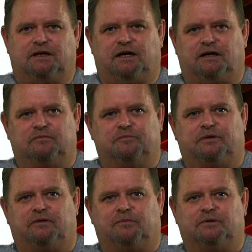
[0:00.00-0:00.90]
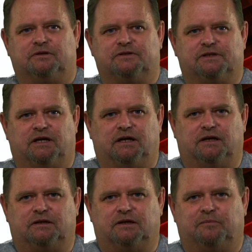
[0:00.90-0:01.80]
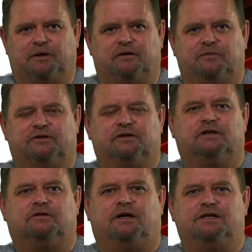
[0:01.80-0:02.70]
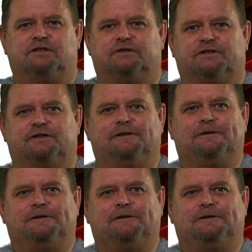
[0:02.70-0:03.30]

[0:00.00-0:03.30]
parabolas and parametric equations.